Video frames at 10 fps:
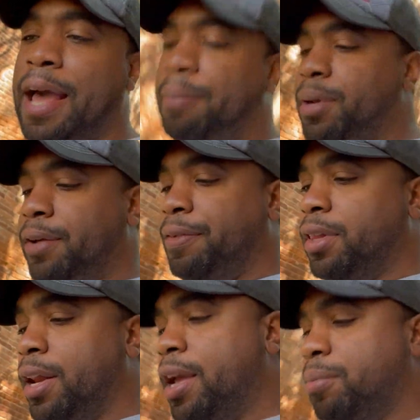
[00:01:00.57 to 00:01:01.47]
happening for
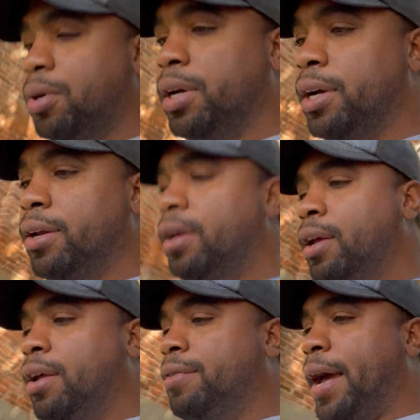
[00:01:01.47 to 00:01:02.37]
the neighborhood
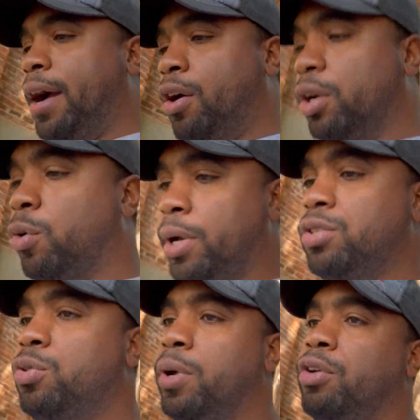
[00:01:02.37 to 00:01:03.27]
that are going
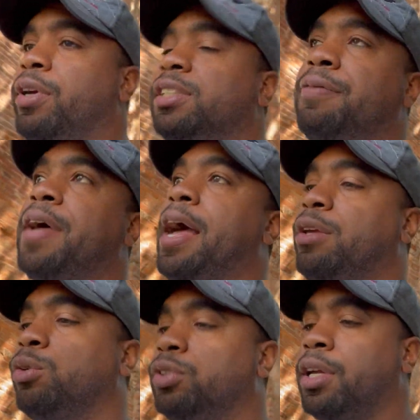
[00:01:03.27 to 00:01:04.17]
to increase the
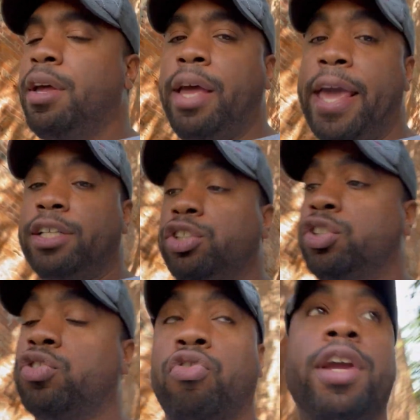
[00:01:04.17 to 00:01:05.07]
values
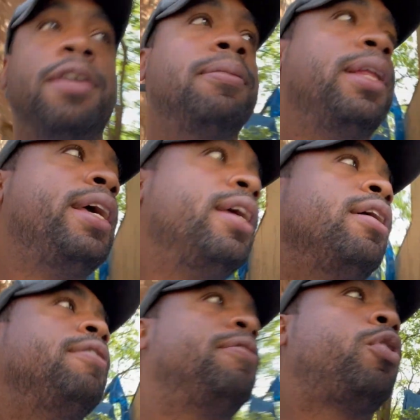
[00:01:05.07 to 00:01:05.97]
extremely
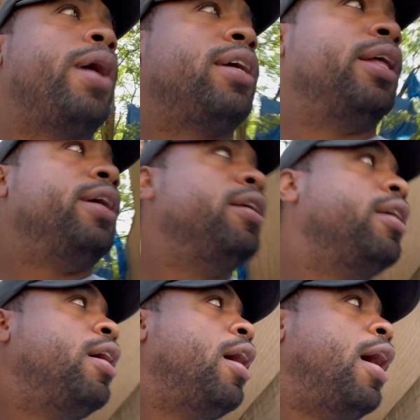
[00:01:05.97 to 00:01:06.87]
quickly.
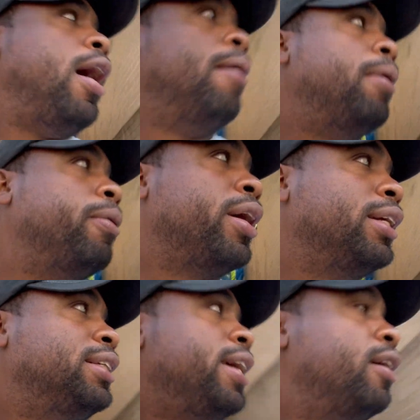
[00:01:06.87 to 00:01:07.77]
And we're
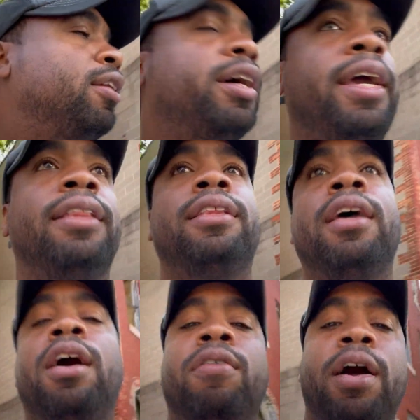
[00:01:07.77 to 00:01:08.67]
going to take a look at
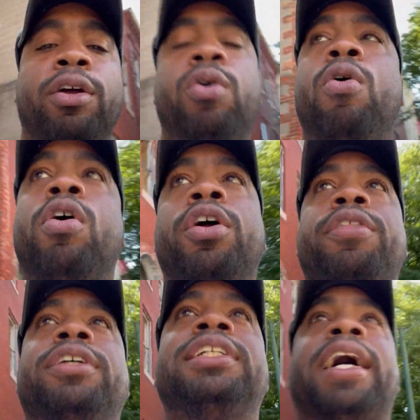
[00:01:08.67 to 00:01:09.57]
around the corner.
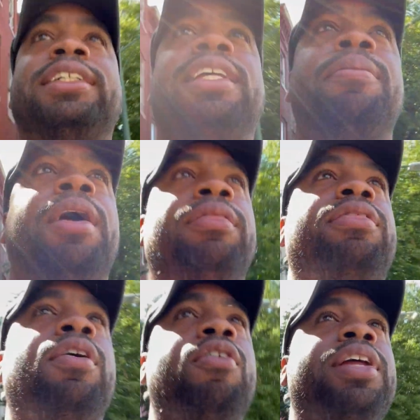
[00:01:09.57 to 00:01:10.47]
There's actually about
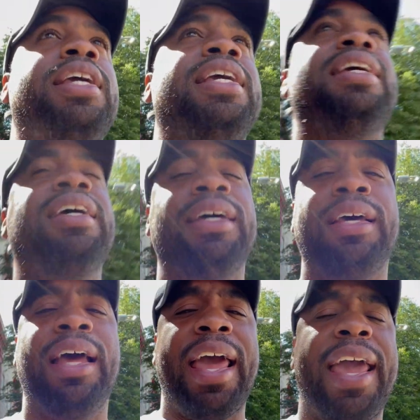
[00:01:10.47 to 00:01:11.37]

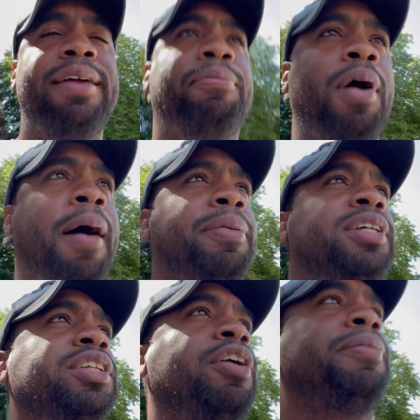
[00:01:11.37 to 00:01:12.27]
38
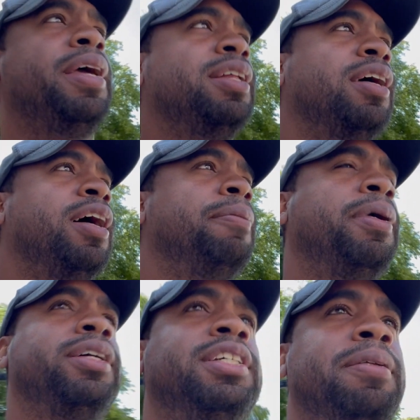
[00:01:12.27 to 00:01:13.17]
properties that are being done,
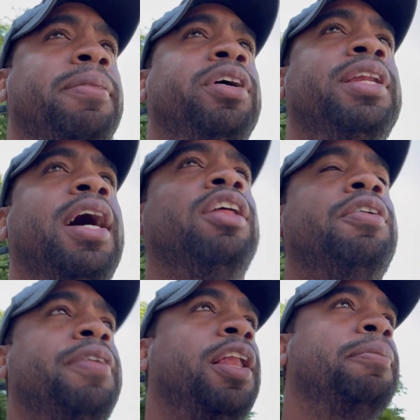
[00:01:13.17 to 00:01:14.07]
about a $10 million
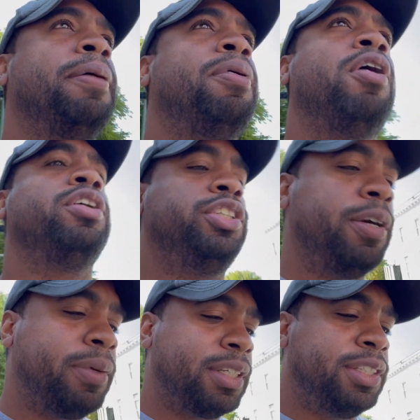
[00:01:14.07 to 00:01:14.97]
development
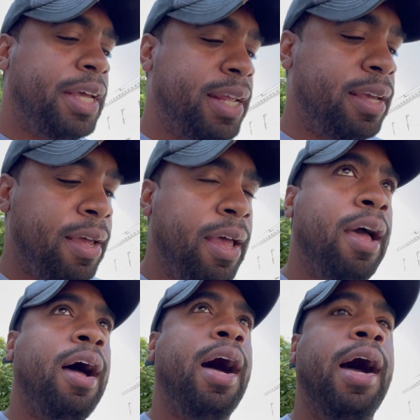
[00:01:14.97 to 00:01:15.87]
partnership with the city.
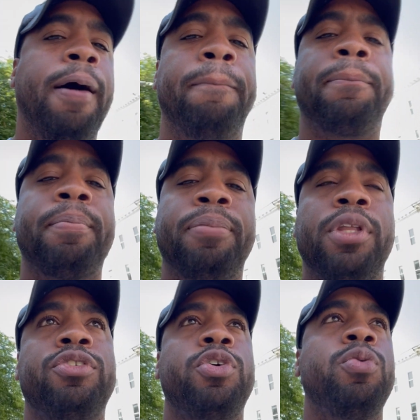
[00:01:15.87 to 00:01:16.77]

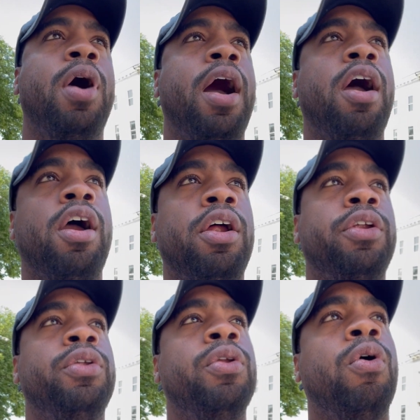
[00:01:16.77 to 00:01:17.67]
To our
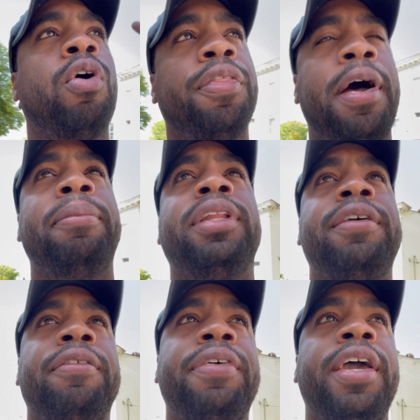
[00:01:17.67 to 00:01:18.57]
north, I
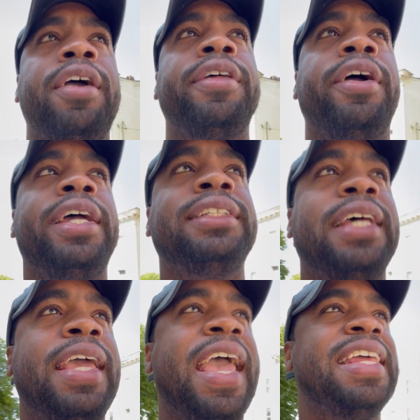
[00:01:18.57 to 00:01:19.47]
believe, of here, there is
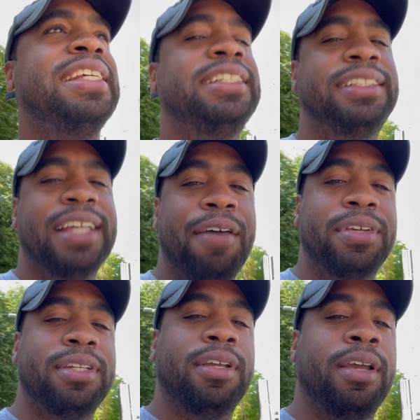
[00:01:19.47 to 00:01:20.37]
a
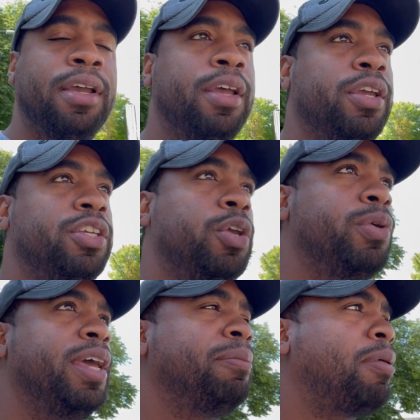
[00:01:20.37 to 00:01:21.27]
87
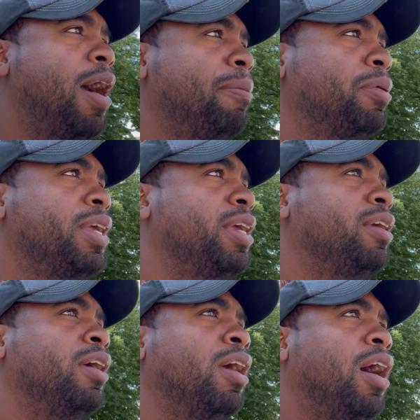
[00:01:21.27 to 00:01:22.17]
unit
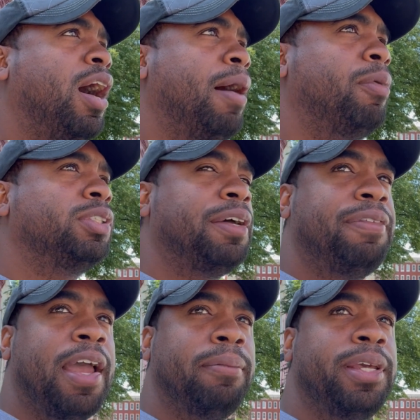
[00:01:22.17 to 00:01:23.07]
property,
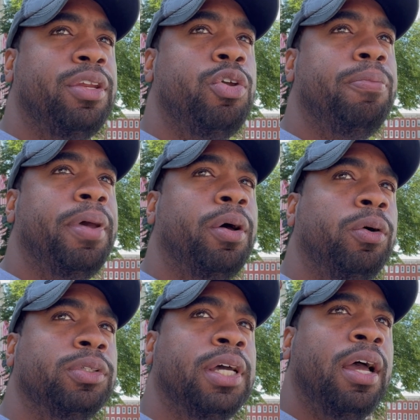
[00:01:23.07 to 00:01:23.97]
multifamily, new
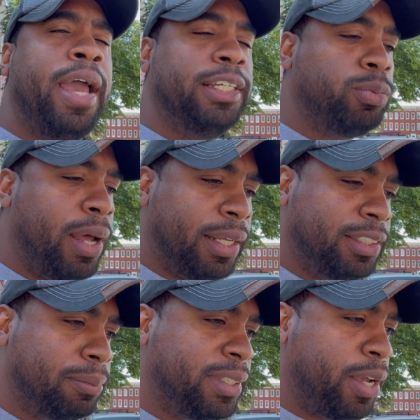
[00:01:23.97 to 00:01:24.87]
build, as well as
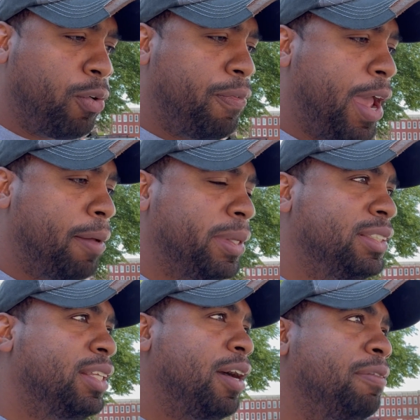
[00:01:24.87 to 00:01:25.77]
some single family
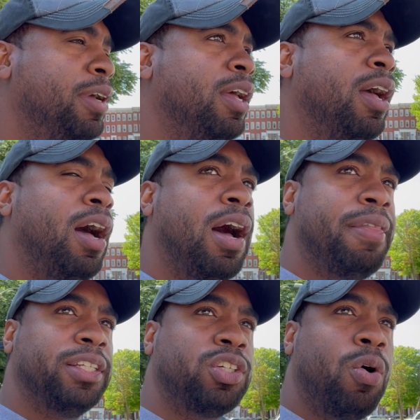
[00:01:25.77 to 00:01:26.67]
stuff
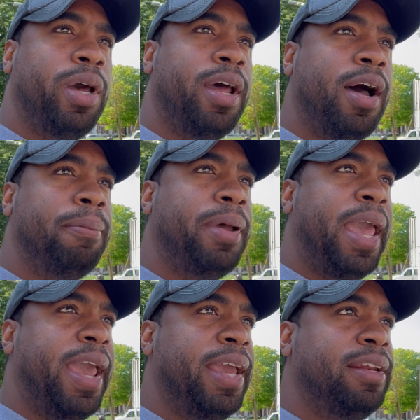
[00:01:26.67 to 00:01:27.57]
that's going up.
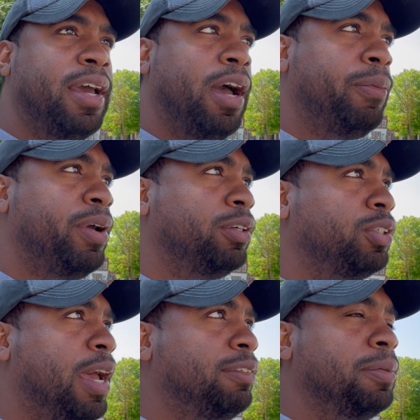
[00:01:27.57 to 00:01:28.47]
And we
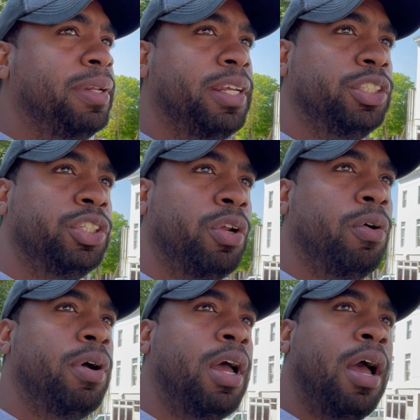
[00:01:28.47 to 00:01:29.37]
also have some additional